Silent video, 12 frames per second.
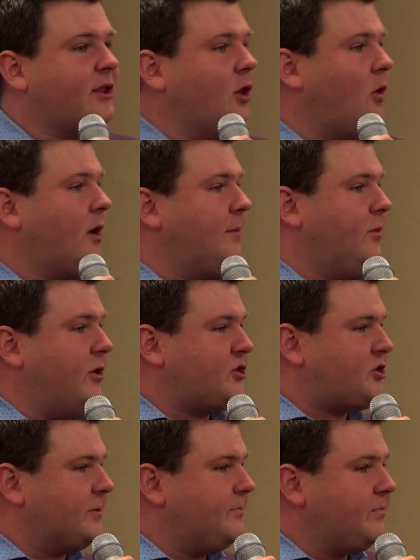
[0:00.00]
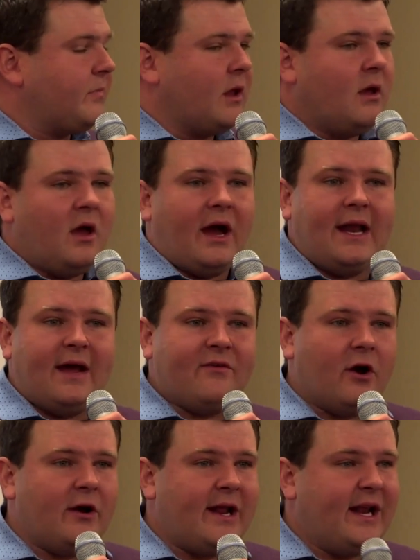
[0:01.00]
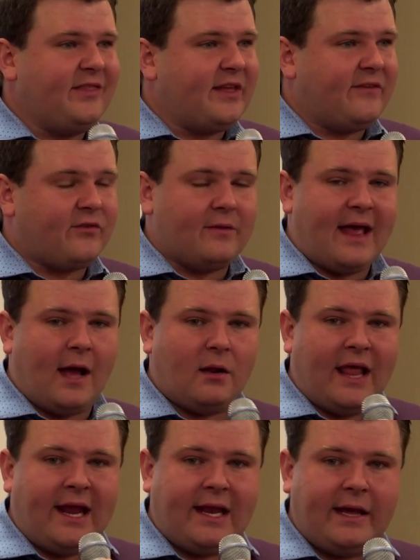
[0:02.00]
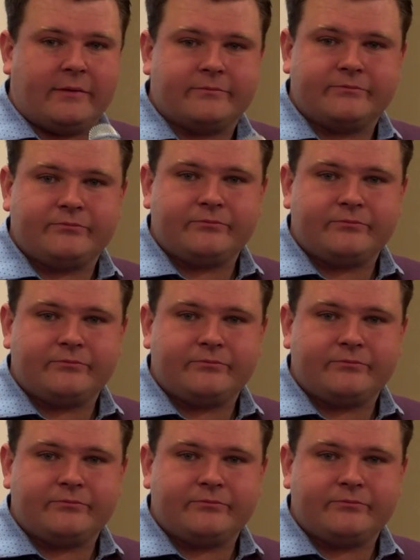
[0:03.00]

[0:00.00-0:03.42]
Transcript: with Laura Bush. I never heard anything from that lady.